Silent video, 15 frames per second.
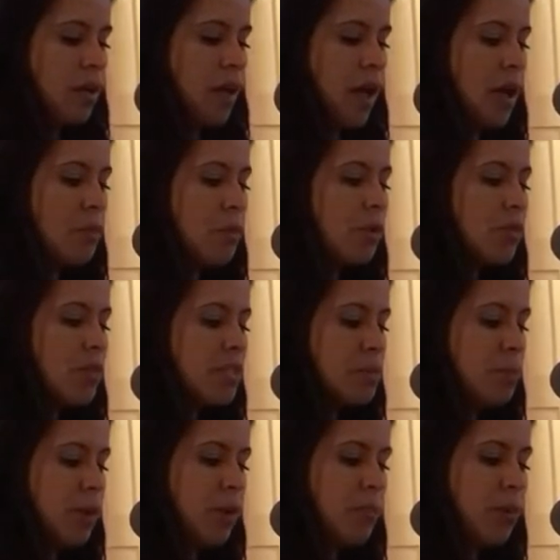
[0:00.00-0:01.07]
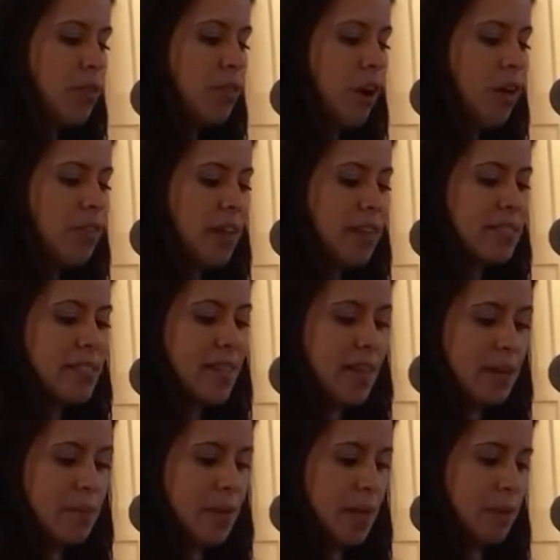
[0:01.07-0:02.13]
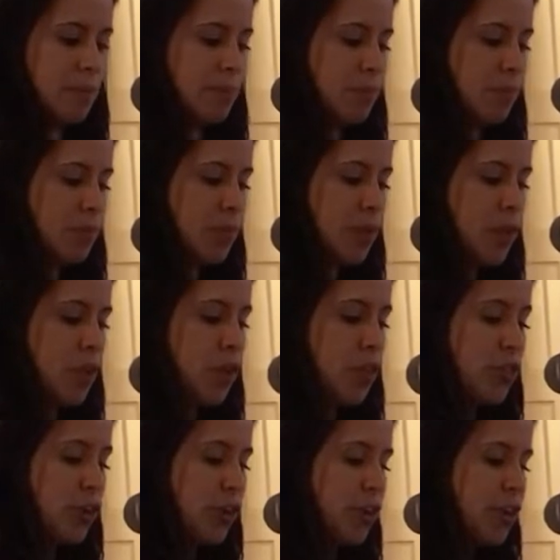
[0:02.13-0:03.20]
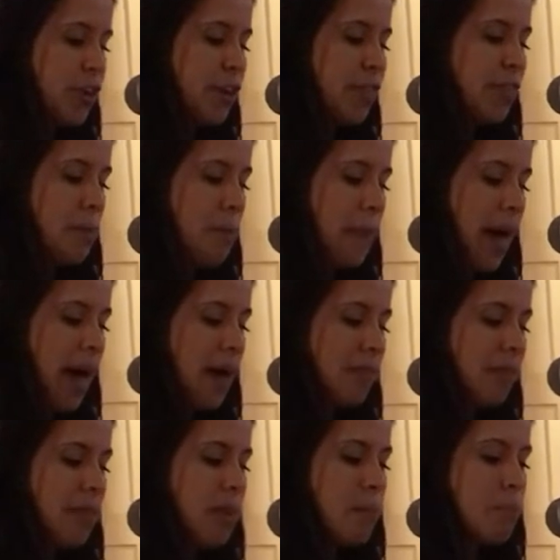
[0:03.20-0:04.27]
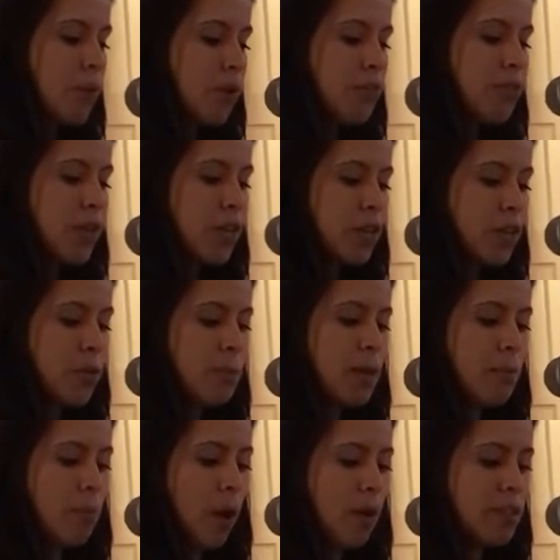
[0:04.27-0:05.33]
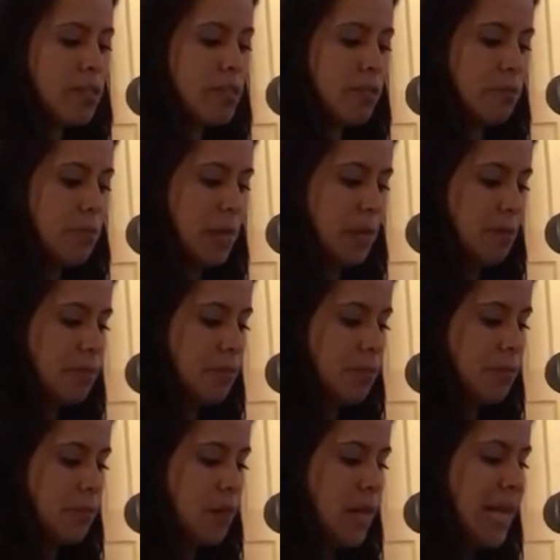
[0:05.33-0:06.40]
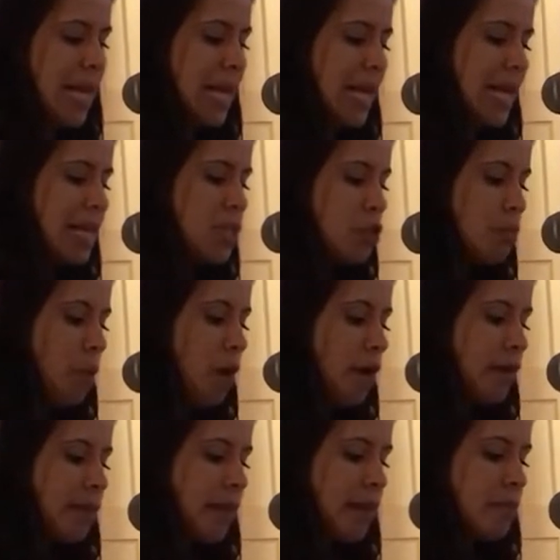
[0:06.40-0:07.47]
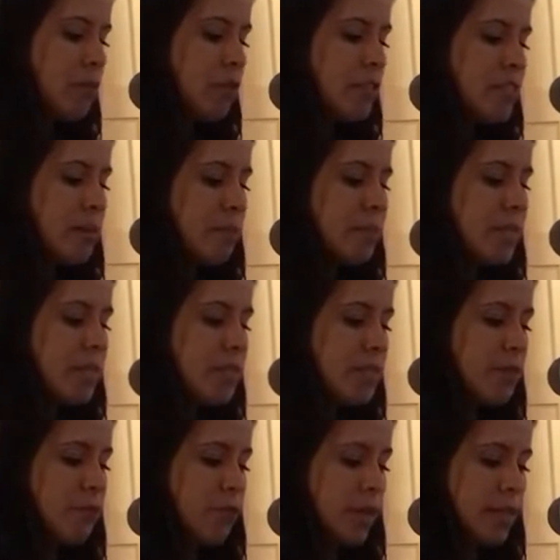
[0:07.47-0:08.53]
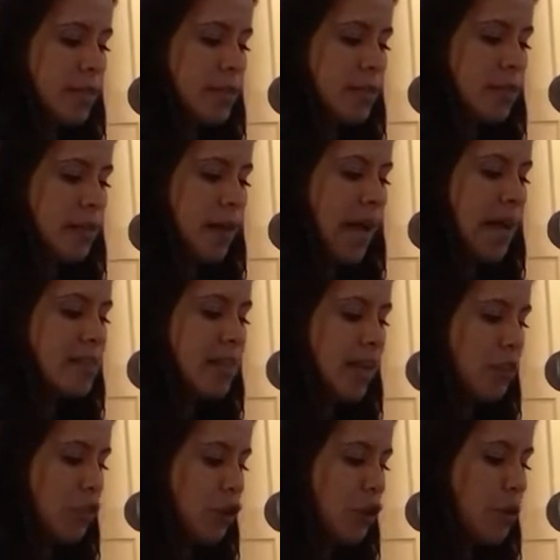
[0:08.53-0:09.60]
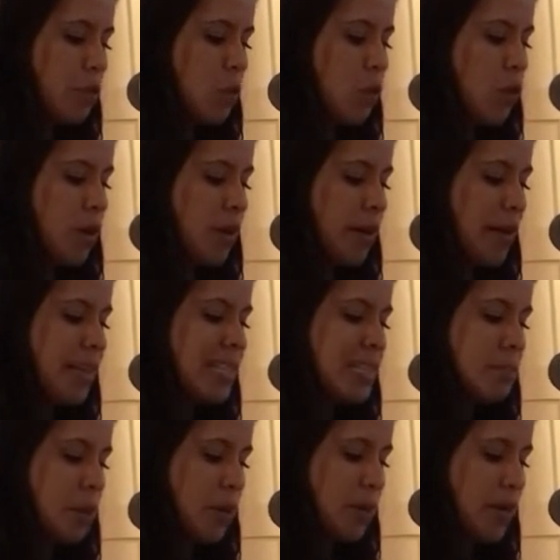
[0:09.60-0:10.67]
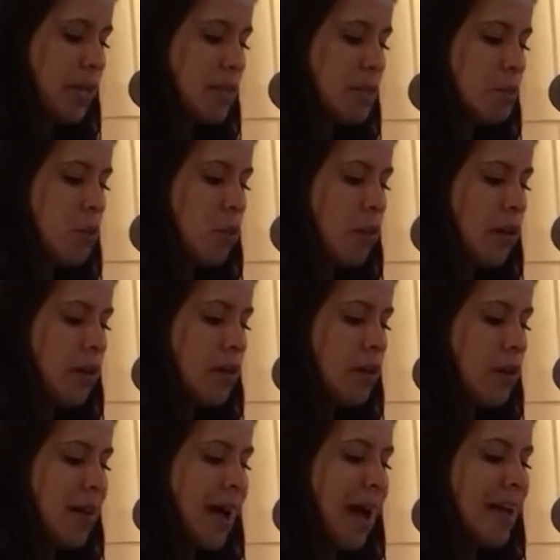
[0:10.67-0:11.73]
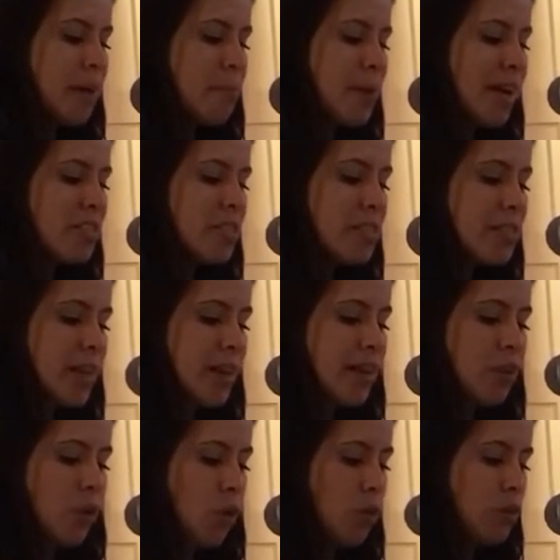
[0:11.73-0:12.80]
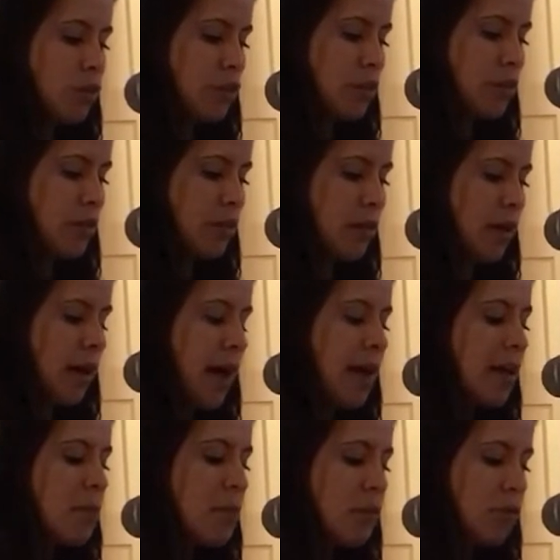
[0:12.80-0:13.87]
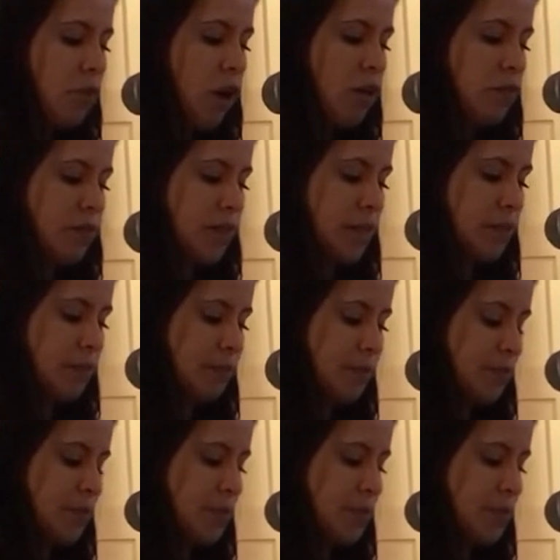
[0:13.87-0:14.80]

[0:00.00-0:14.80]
I wrote this book with all that is in me, the good, the bad, the imperfect human parts of me. Each part labeled something different. As I learn more, experience more, I am not just getting older, I am evolving.